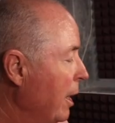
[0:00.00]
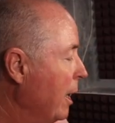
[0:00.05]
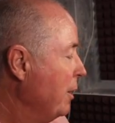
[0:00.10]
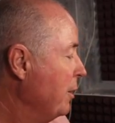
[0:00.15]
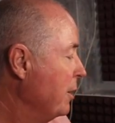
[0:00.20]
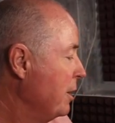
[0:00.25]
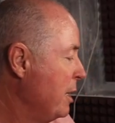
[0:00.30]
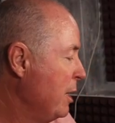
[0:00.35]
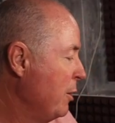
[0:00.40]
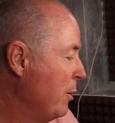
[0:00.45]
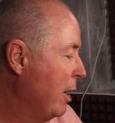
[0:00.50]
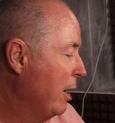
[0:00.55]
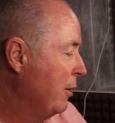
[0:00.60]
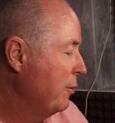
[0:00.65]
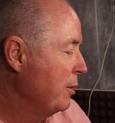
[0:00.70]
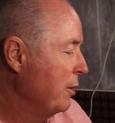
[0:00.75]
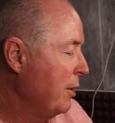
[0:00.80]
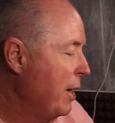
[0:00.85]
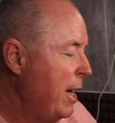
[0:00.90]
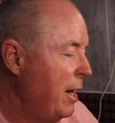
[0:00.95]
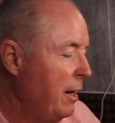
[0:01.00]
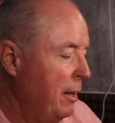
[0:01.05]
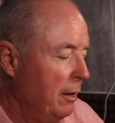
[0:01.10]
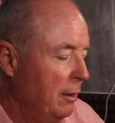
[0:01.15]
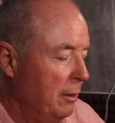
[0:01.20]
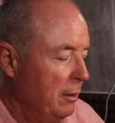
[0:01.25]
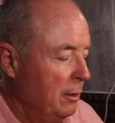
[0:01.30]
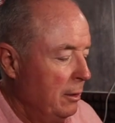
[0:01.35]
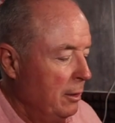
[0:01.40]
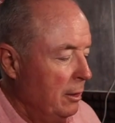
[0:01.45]
And the year after that,
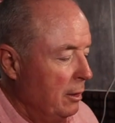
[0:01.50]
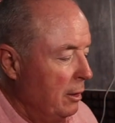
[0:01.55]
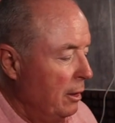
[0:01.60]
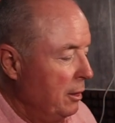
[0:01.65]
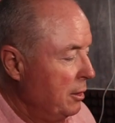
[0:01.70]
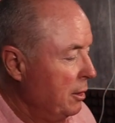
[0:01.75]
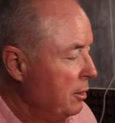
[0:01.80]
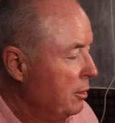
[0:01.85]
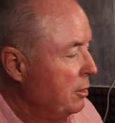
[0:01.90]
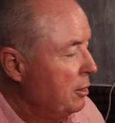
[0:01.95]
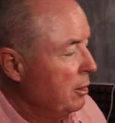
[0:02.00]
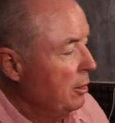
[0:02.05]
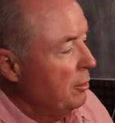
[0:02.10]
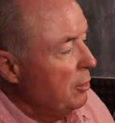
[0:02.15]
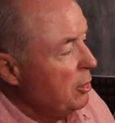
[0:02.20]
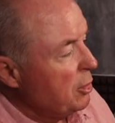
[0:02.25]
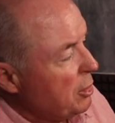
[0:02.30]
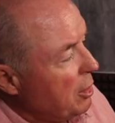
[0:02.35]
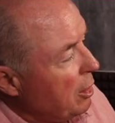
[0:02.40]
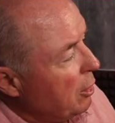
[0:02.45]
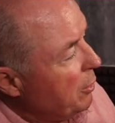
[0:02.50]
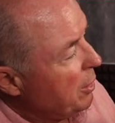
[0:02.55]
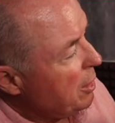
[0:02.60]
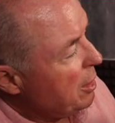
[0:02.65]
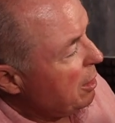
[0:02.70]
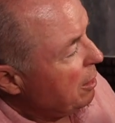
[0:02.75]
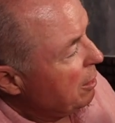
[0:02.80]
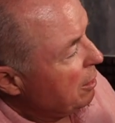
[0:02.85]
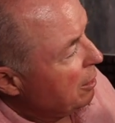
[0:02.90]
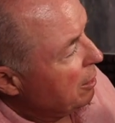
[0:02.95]
I did this girl
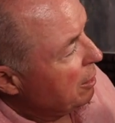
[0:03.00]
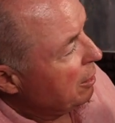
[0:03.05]
here.